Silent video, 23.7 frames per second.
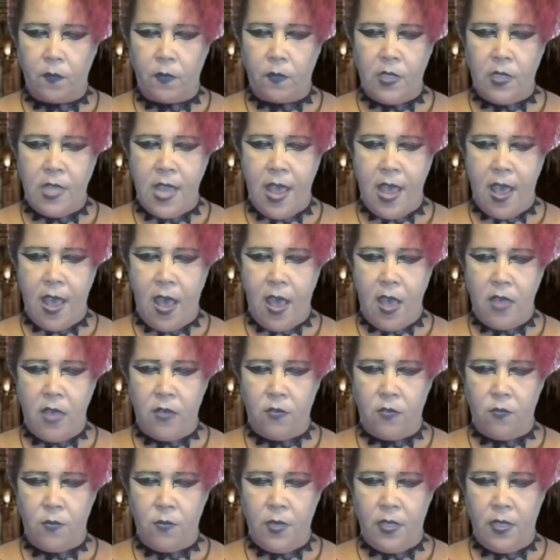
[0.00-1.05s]
Yeah,
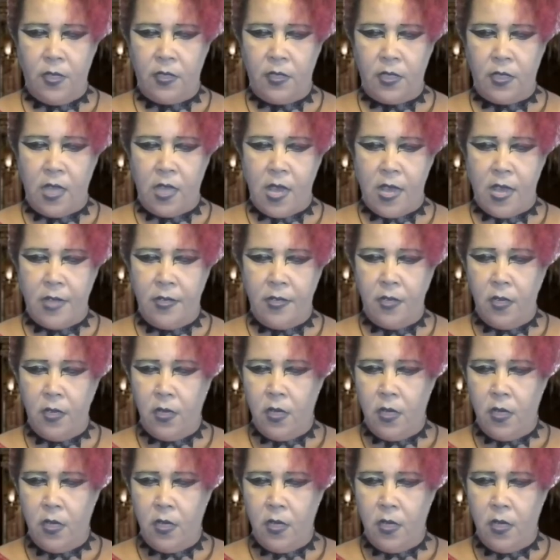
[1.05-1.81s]
Red sighed.